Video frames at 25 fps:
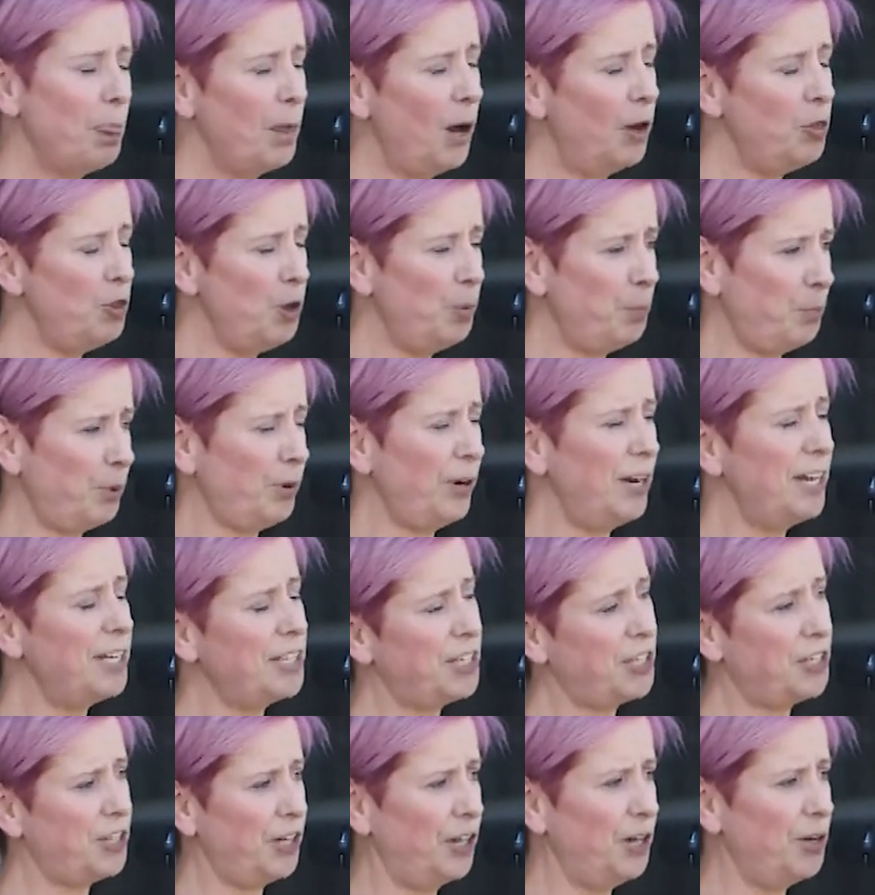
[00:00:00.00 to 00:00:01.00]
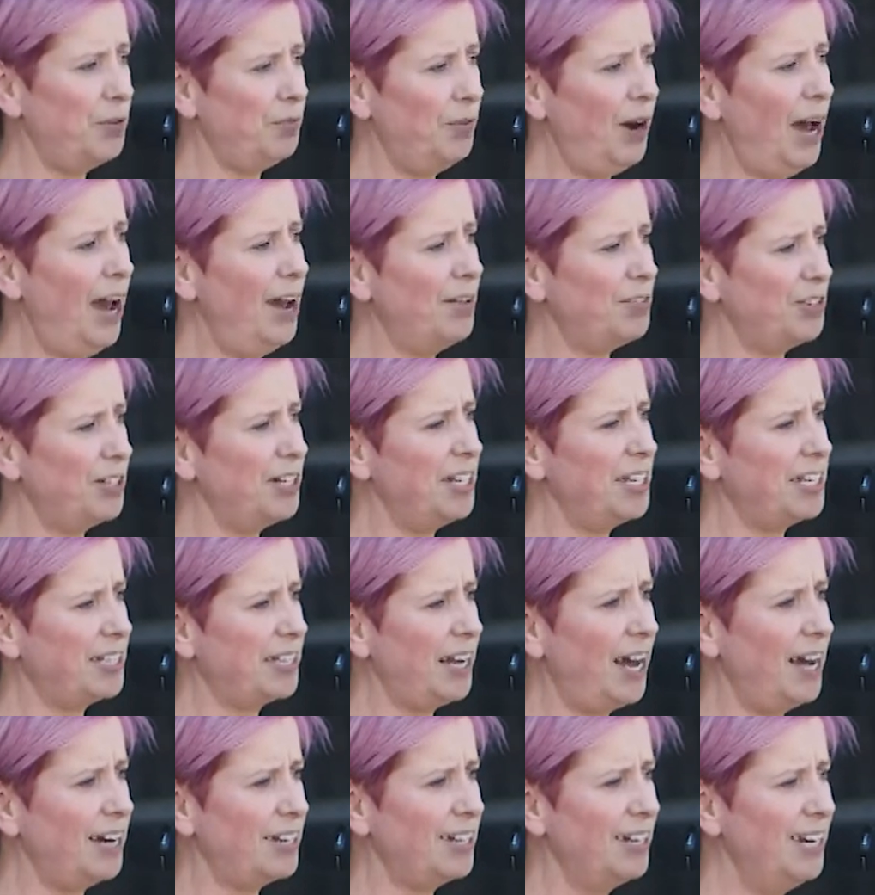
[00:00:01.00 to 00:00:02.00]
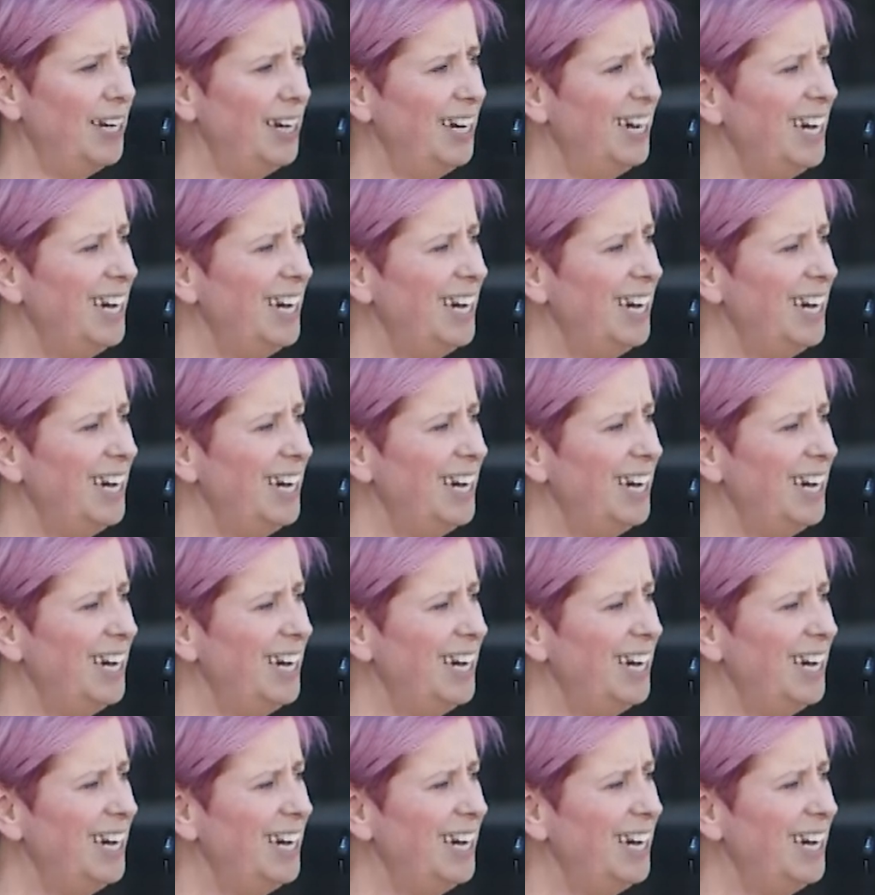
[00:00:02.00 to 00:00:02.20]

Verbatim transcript: And the priest turned round and he said,